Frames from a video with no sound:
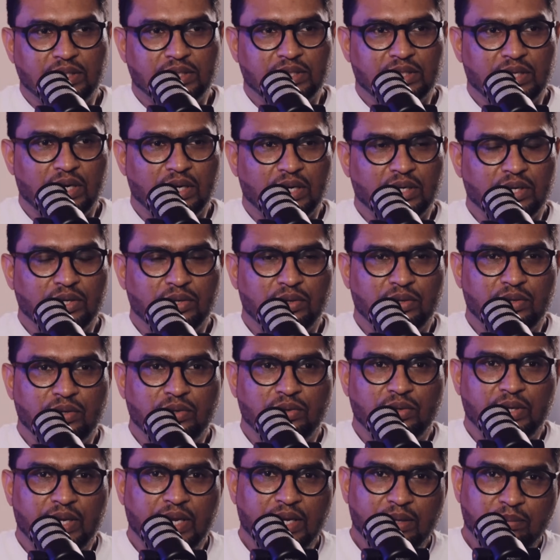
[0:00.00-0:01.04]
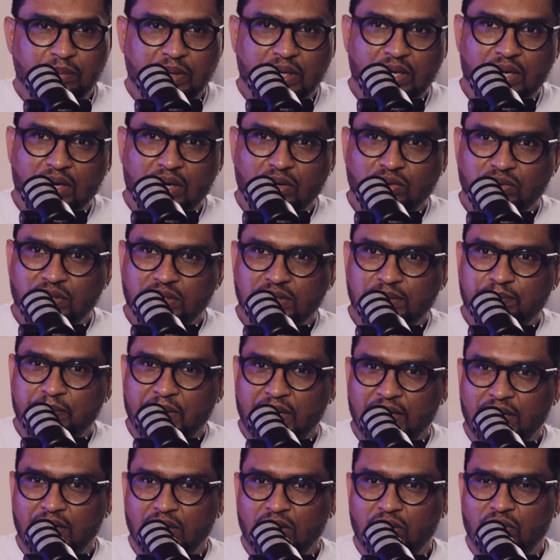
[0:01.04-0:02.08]
started to take me down the
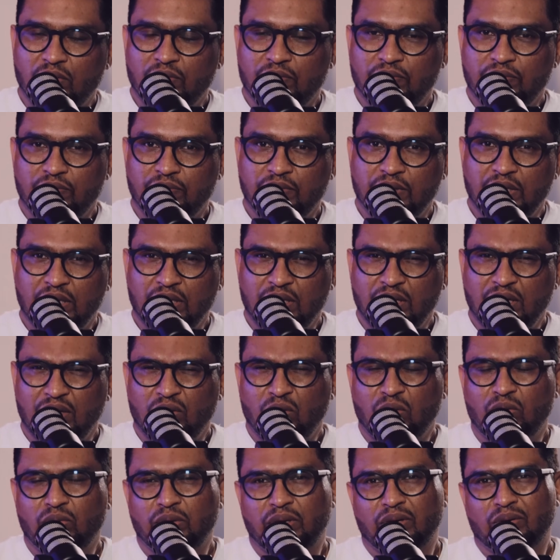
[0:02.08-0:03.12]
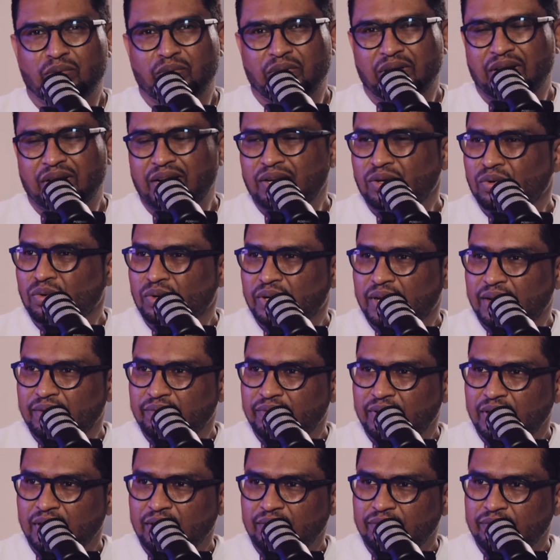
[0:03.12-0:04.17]
spiral of thinking, oh, you know what, I don't have
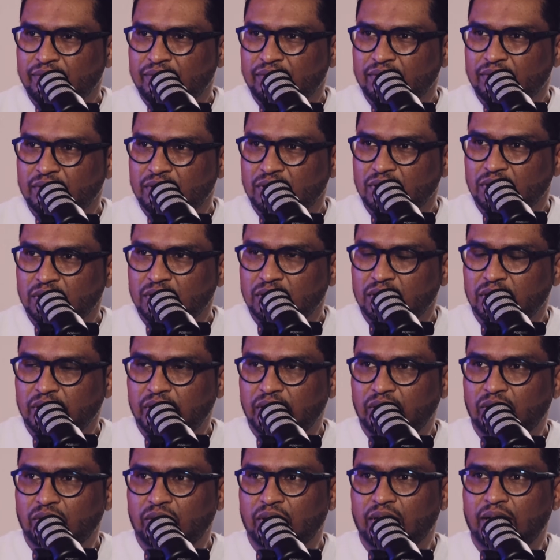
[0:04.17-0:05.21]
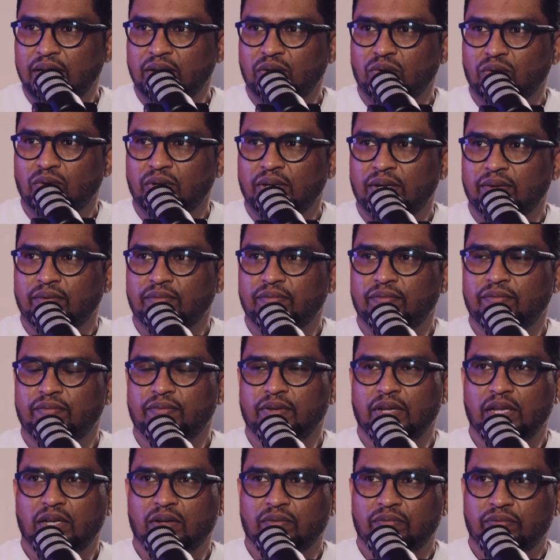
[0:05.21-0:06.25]
enough. You know, I don't have
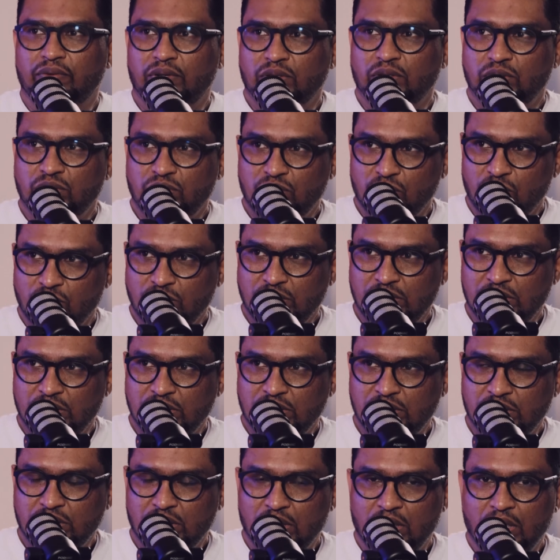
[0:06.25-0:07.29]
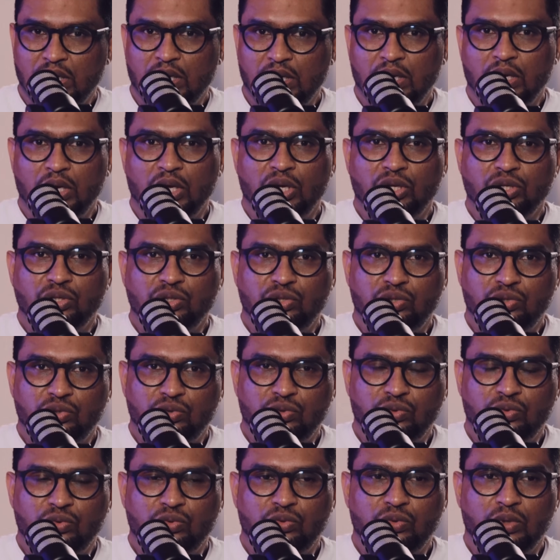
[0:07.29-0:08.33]
enough resources
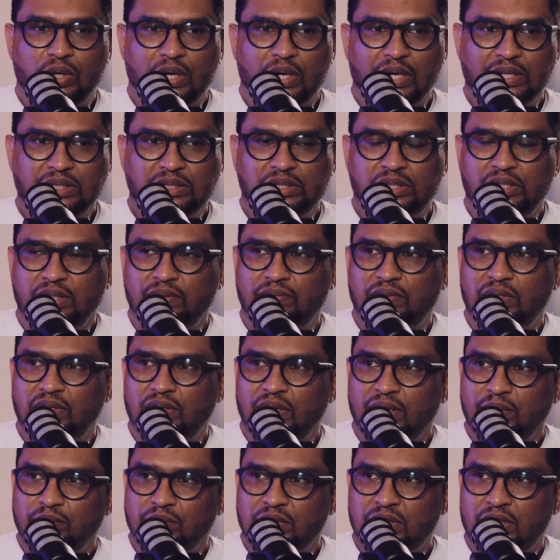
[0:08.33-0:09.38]
to achieve the dreams